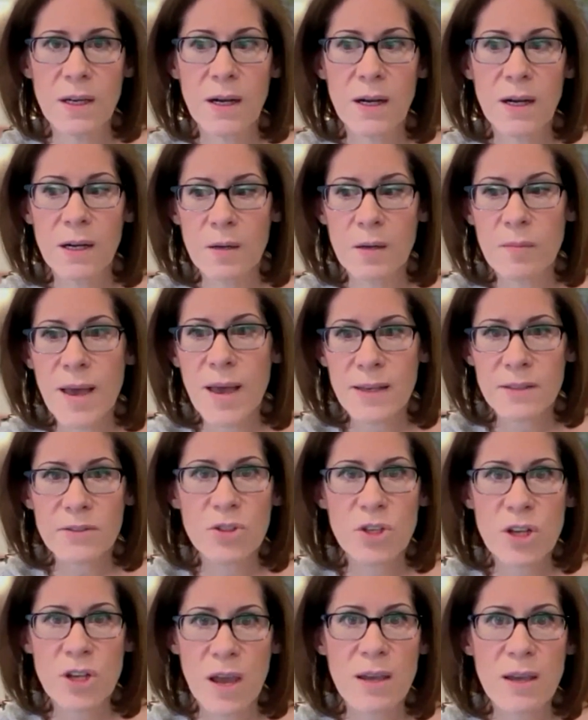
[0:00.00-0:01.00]

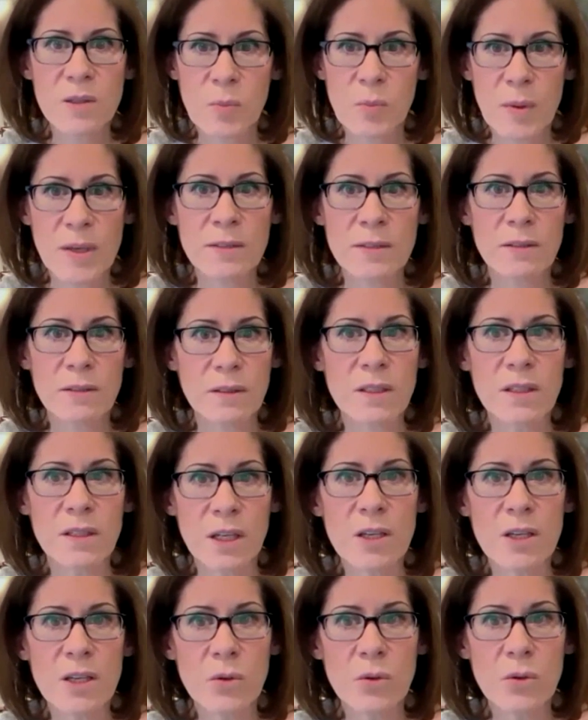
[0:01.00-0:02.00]
SGA is basically,
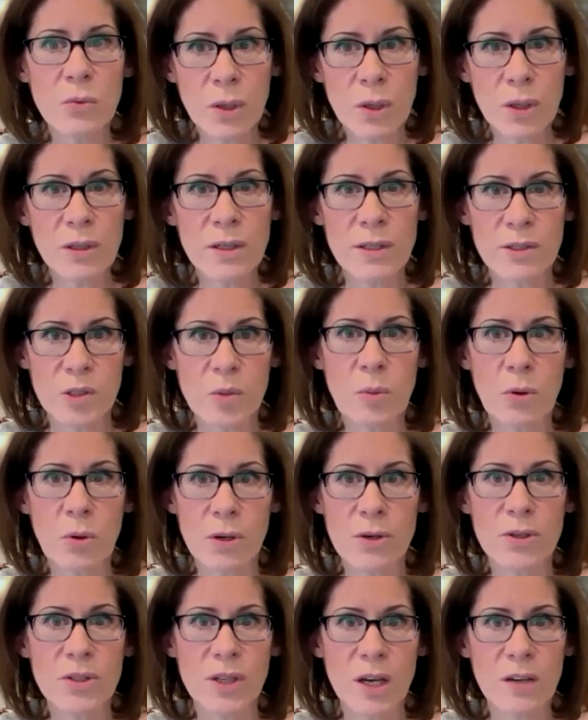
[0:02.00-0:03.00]
can you work and
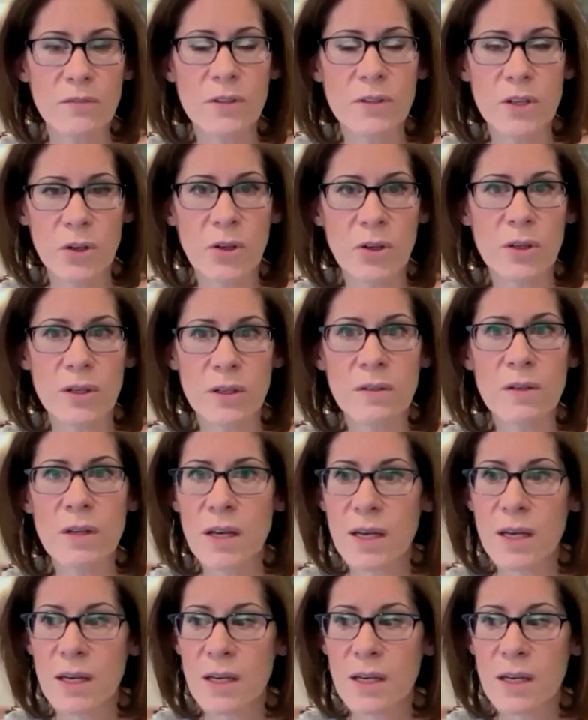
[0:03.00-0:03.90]
support yourself and earn